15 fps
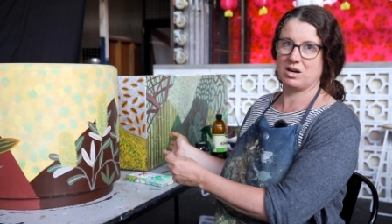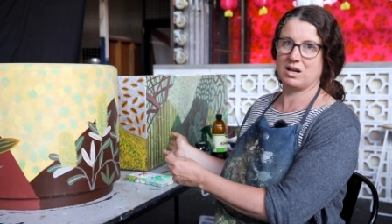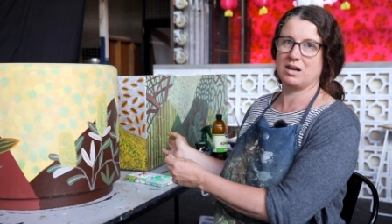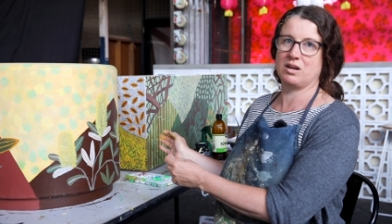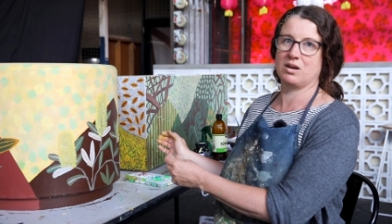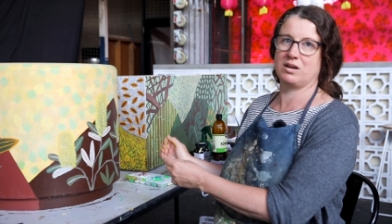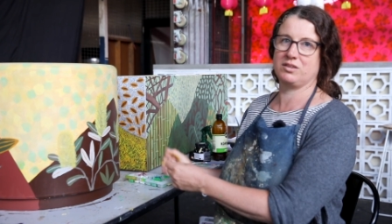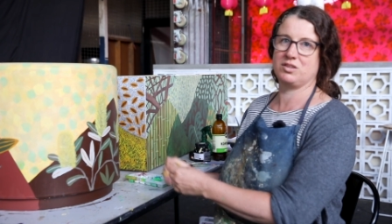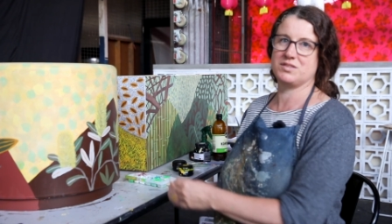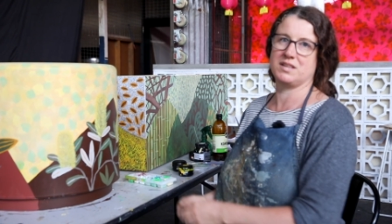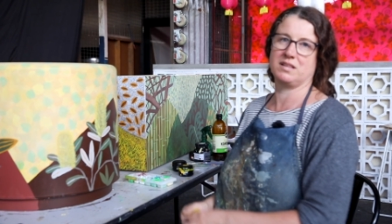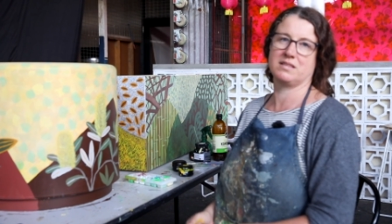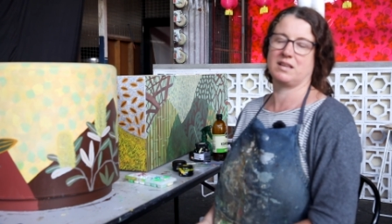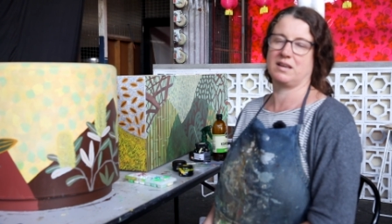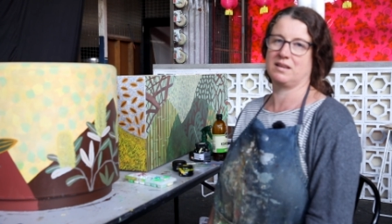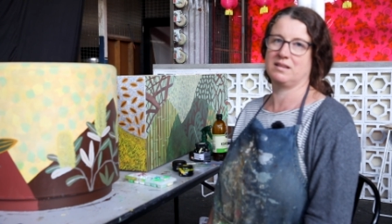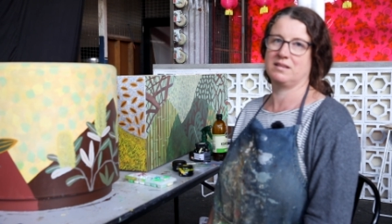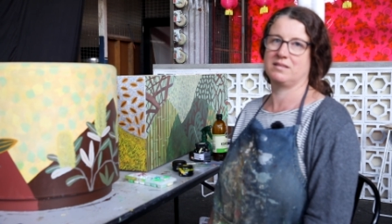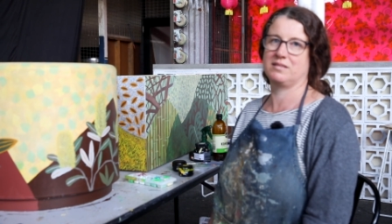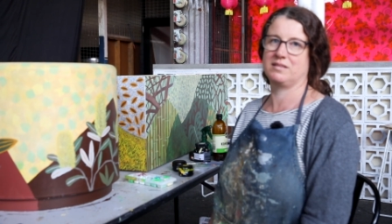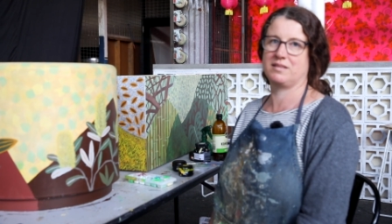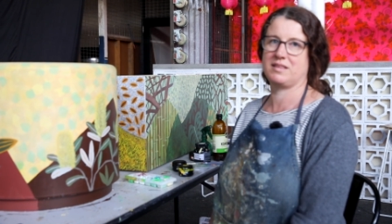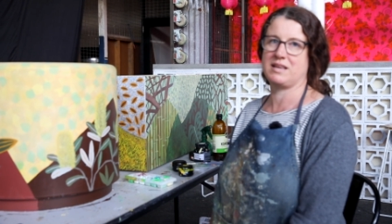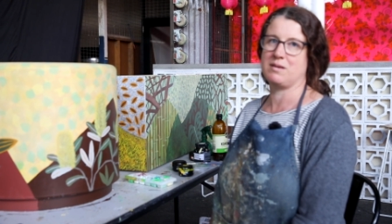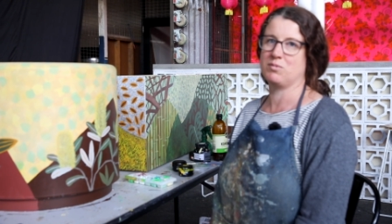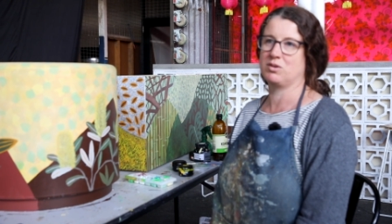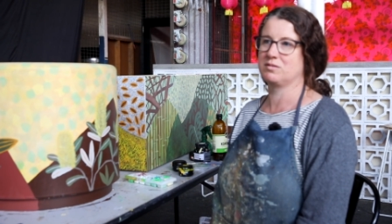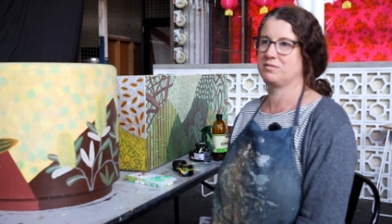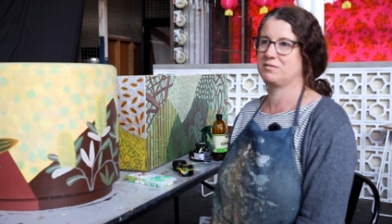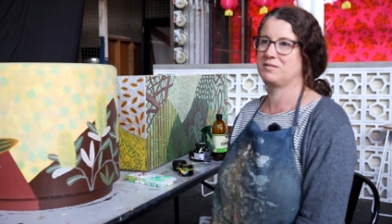a lot using the theme
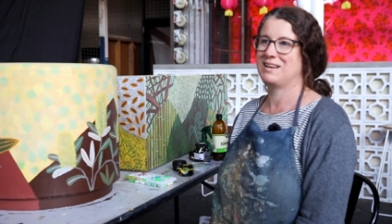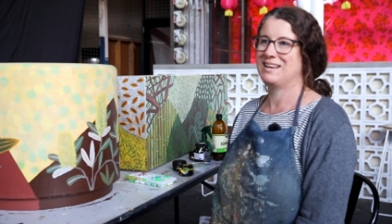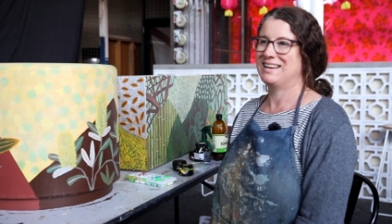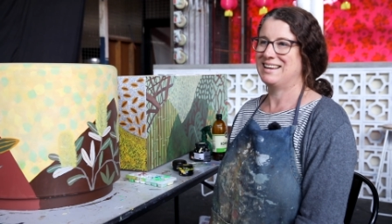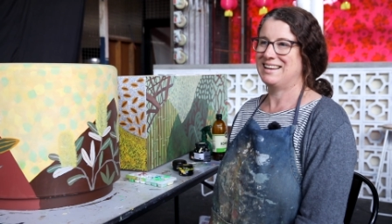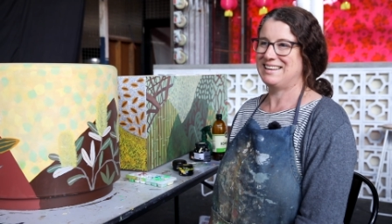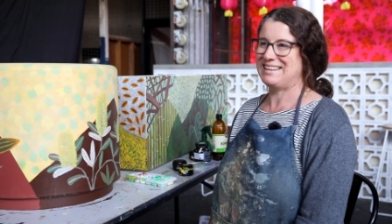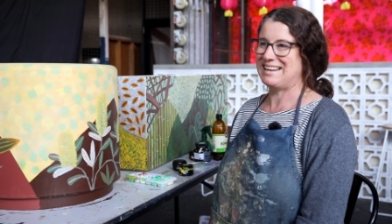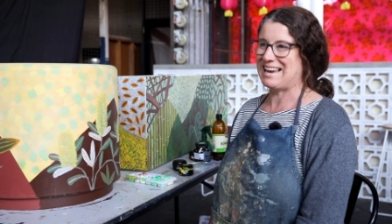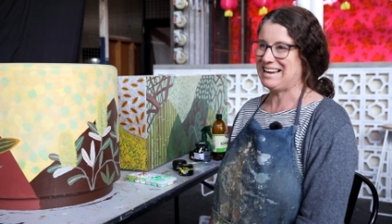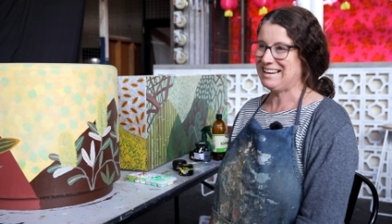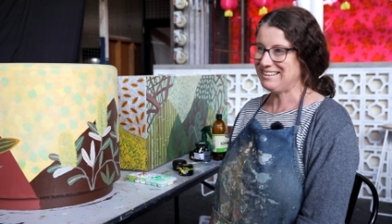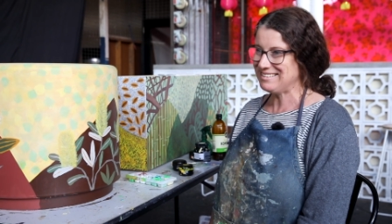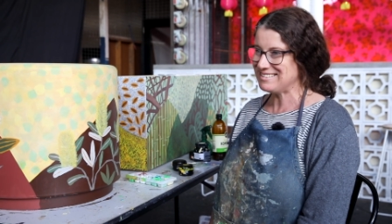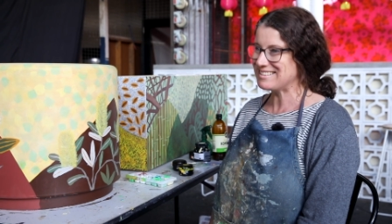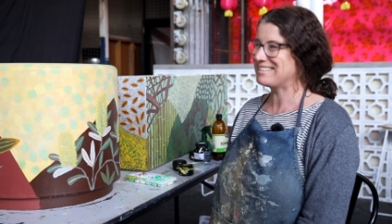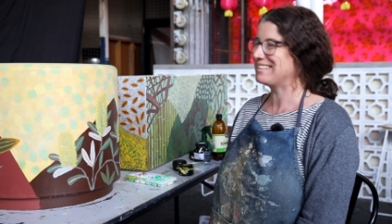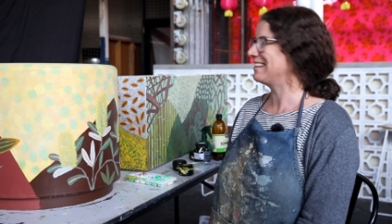of land.